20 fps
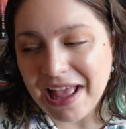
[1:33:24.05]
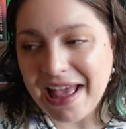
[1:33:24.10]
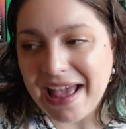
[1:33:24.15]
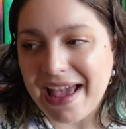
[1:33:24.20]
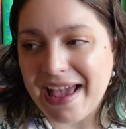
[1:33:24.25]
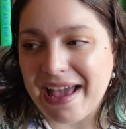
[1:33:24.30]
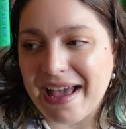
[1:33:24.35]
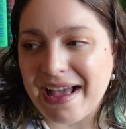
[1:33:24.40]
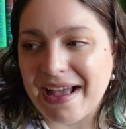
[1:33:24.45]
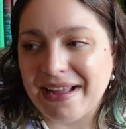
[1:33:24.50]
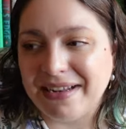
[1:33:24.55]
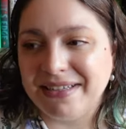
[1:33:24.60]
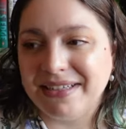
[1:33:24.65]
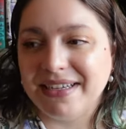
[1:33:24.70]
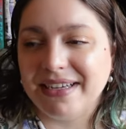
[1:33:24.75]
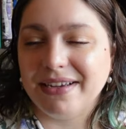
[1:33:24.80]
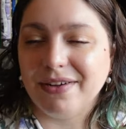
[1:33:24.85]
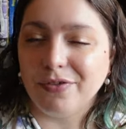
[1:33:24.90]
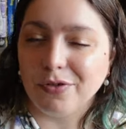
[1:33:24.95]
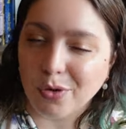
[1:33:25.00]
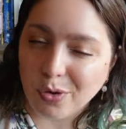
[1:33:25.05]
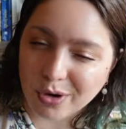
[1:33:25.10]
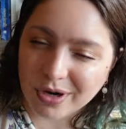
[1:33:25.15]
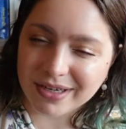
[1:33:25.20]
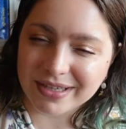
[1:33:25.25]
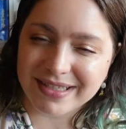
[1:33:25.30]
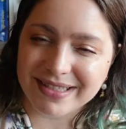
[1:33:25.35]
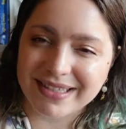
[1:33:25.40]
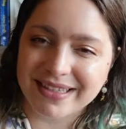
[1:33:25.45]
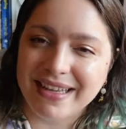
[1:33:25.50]
And of
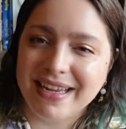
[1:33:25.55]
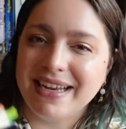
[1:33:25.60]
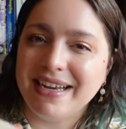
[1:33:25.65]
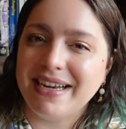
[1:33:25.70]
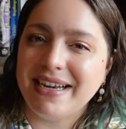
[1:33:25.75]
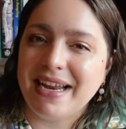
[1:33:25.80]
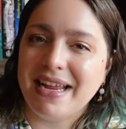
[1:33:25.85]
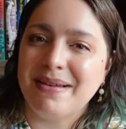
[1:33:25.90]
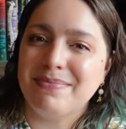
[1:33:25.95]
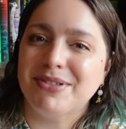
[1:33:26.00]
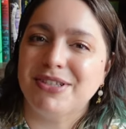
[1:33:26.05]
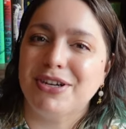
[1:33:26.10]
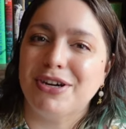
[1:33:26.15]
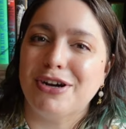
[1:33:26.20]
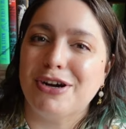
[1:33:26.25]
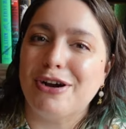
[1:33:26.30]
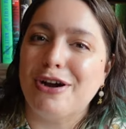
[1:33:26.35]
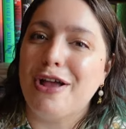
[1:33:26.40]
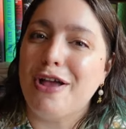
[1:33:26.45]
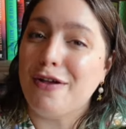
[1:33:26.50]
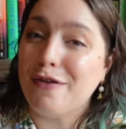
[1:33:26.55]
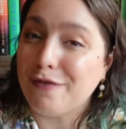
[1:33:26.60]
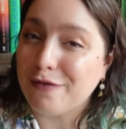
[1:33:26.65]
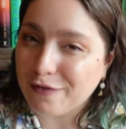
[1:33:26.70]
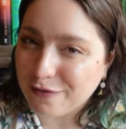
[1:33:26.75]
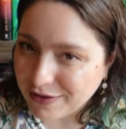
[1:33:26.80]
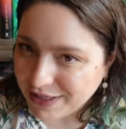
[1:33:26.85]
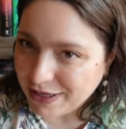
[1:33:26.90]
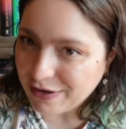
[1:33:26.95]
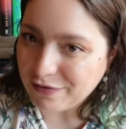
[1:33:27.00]
course, Celaena names her
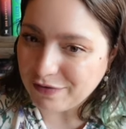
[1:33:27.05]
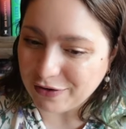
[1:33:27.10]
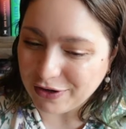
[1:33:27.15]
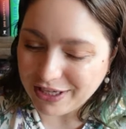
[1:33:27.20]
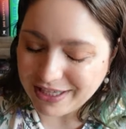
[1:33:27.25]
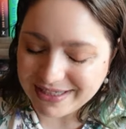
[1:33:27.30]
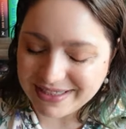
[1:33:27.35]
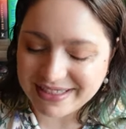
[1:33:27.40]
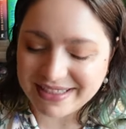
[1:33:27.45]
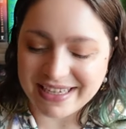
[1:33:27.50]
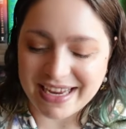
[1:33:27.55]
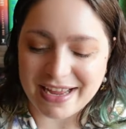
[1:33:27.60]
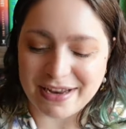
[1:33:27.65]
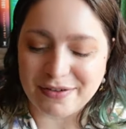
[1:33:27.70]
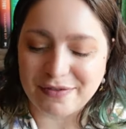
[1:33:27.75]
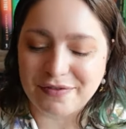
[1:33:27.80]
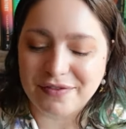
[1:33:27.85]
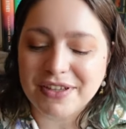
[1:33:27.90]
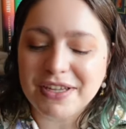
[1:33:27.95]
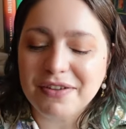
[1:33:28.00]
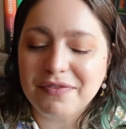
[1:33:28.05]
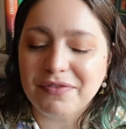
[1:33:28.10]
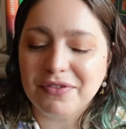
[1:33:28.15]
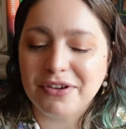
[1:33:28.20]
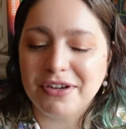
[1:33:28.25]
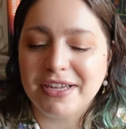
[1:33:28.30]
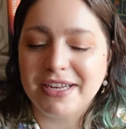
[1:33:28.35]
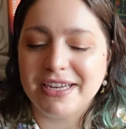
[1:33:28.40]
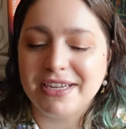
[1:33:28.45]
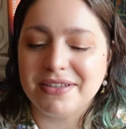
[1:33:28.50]
Fleetfoot and
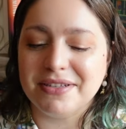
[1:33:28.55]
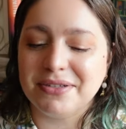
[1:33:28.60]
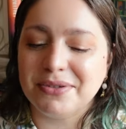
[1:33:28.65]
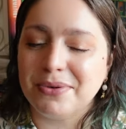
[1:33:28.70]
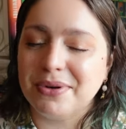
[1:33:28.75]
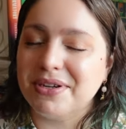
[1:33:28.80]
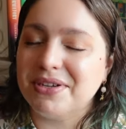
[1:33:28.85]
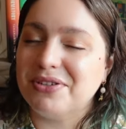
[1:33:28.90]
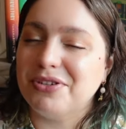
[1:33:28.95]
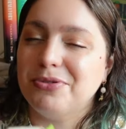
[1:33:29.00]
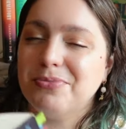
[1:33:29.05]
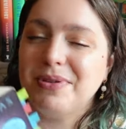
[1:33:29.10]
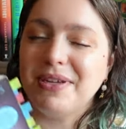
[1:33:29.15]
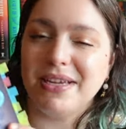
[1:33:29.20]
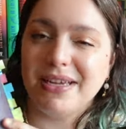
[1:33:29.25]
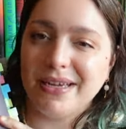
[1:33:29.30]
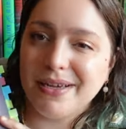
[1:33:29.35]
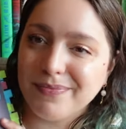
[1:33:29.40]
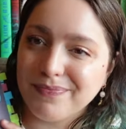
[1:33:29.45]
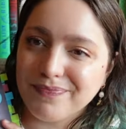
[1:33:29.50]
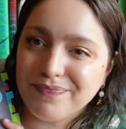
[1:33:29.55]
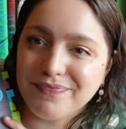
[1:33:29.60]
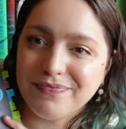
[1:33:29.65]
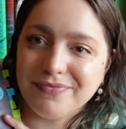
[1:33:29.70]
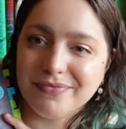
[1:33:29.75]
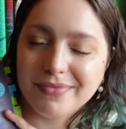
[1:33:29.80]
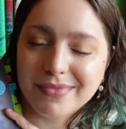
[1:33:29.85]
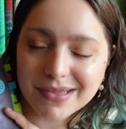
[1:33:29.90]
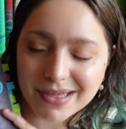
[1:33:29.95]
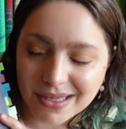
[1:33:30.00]
Fleetfoot is going to be
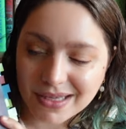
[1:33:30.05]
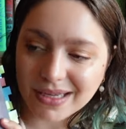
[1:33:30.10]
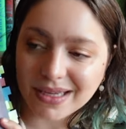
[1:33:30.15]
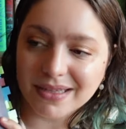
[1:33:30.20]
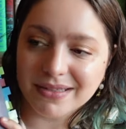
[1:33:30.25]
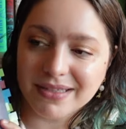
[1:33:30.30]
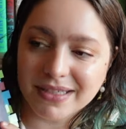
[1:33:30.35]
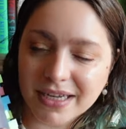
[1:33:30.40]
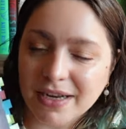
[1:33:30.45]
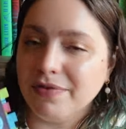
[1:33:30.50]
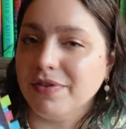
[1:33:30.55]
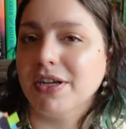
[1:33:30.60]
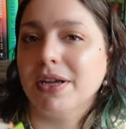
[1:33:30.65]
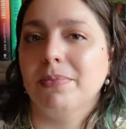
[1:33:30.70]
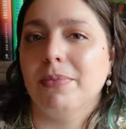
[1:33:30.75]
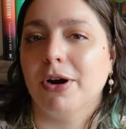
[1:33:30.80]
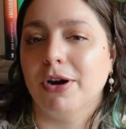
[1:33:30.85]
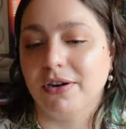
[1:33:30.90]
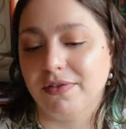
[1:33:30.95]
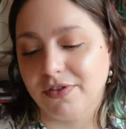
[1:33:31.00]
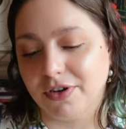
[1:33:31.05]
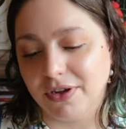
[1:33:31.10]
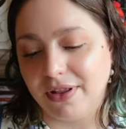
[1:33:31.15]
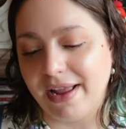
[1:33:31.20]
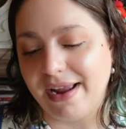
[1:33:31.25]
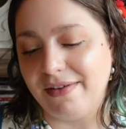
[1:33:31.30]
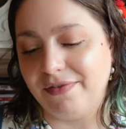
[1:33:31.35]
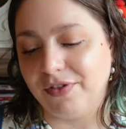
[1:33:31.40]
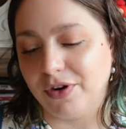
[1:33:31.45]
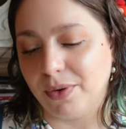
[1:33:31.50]
a significant part of her
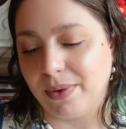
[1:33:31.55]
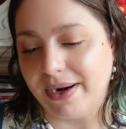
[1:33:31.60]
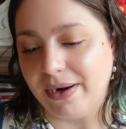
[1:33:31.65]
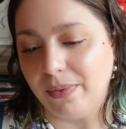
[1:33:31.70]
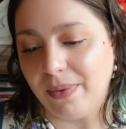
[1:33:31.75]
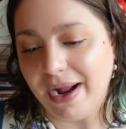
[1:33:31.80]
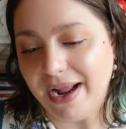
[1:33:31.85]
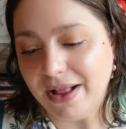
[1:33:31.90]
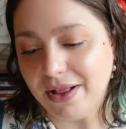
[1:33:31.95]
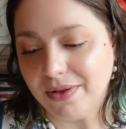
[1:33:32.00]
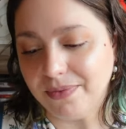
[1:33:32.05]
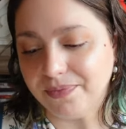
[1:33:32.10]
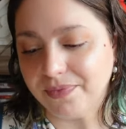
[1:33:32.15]
life for quite a while.